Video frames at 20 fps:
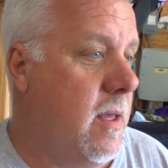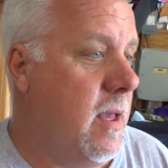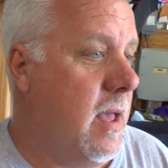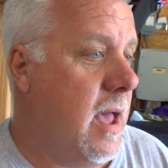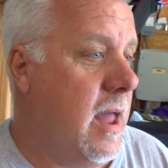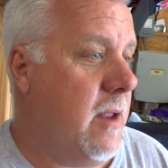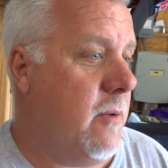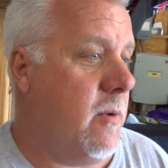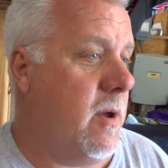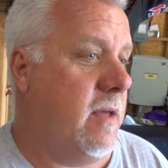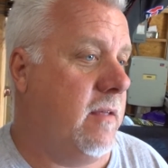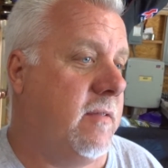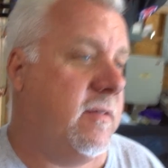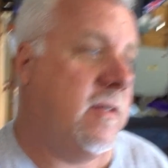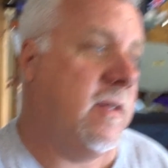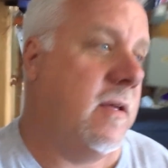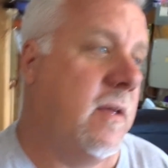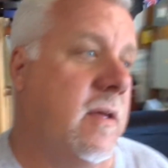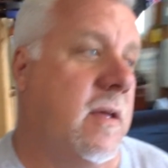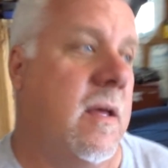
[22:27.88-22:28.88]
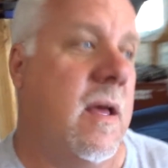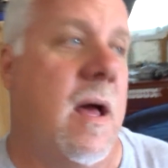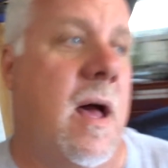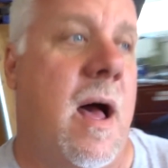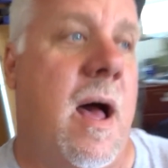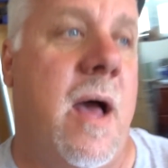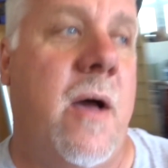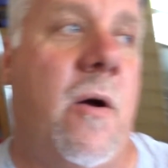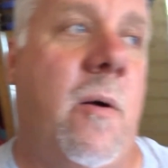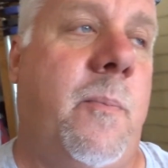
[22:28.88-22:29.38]
anyways,
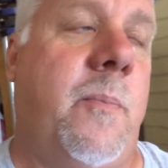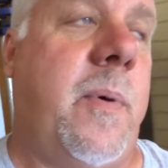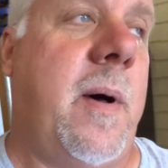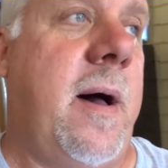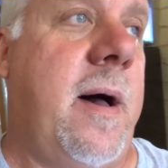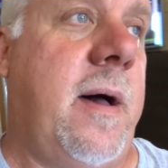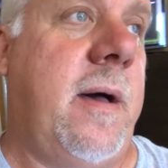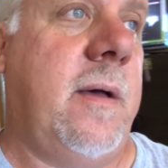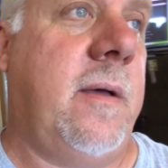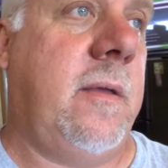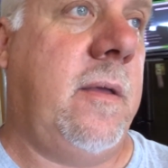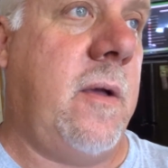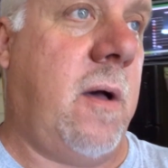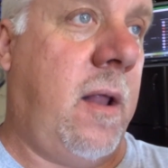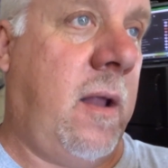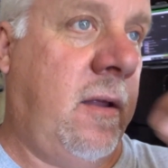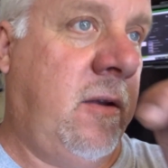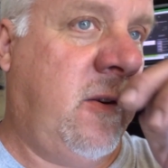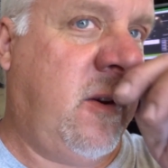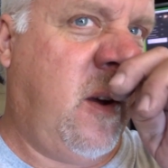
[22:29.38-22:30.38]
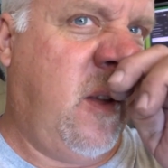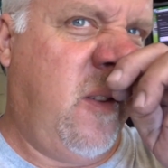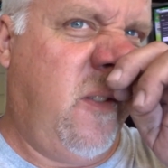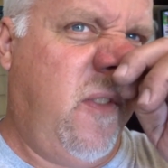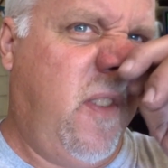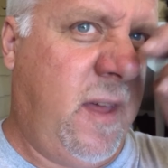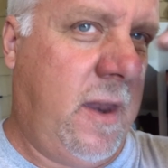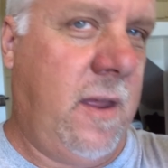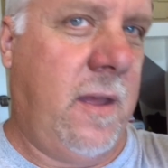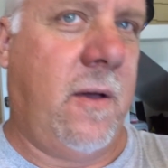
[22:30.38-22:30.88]
I hope you all enjoy the
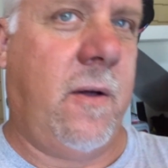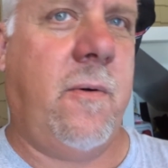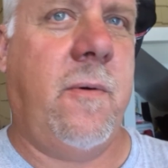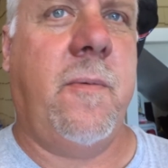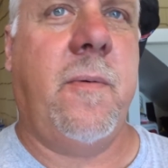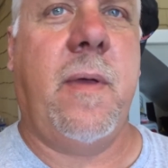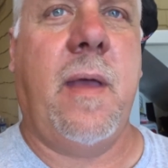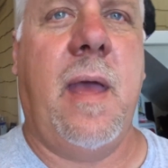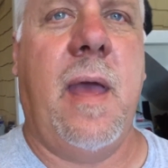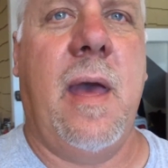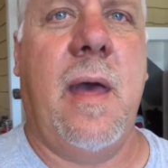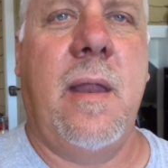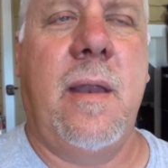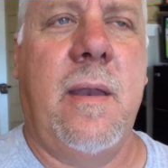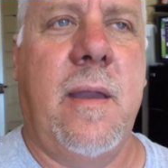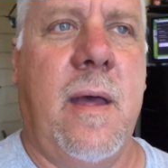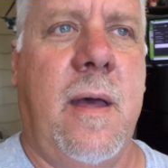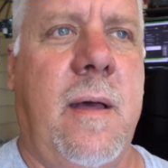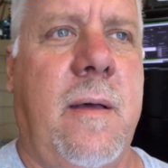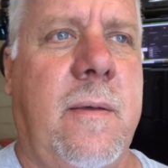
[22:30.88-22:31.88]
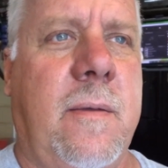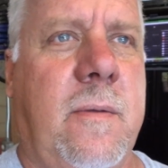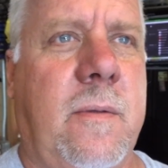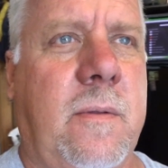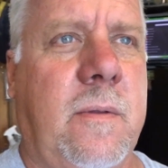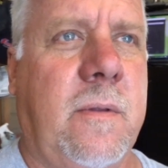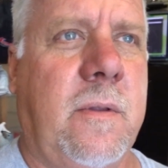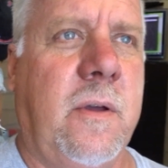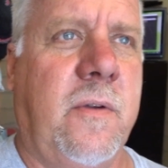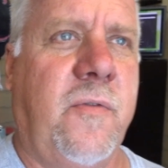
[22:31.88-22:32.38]
video, and
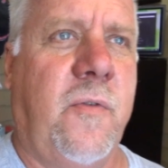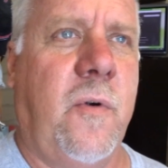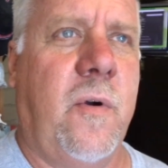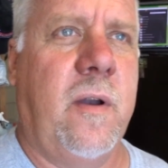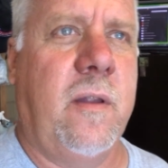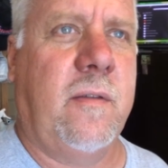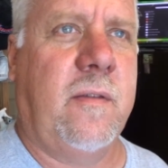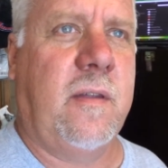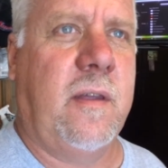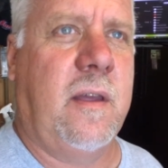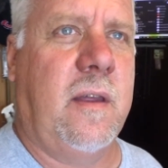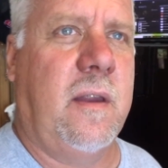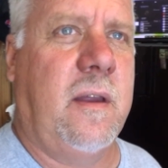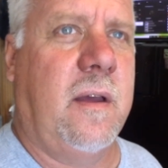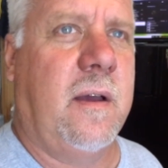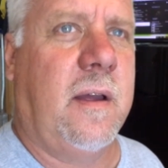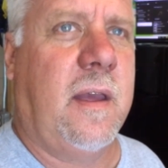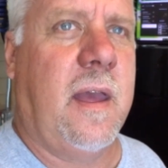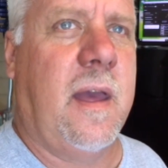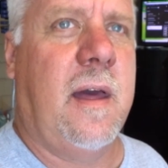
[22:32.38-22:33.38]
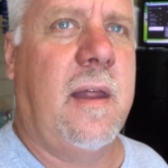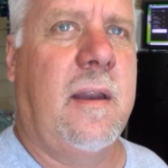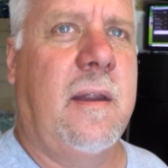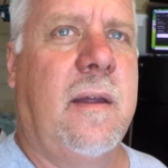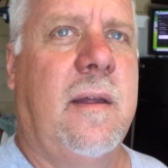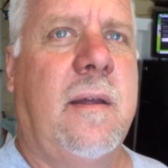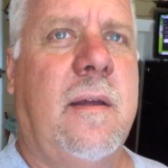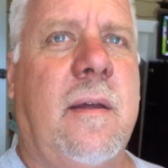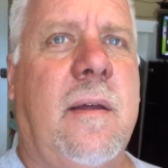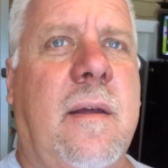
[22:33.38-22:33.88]
look forward to seeing you again,
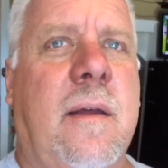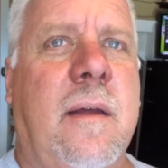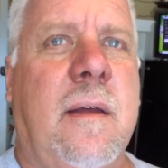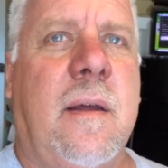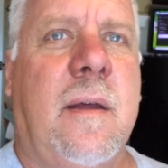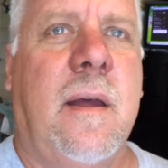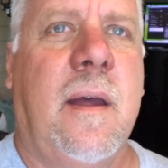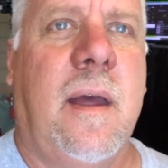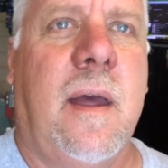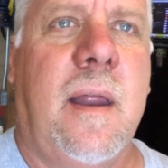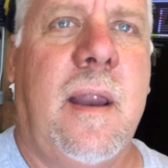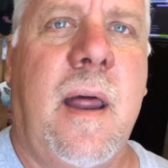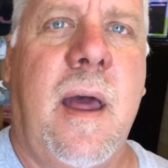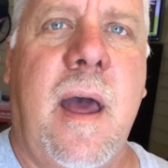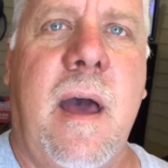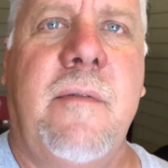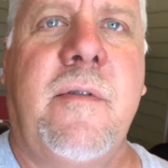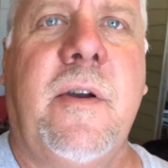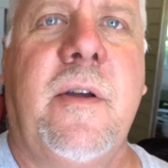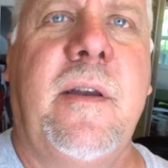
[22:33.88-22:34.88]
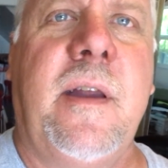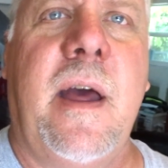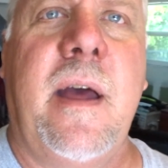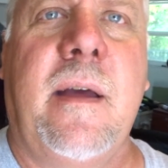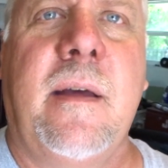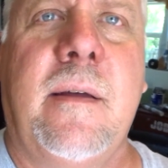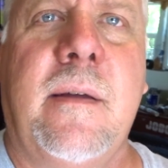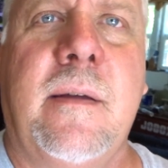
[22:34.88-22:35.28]
and have a good day.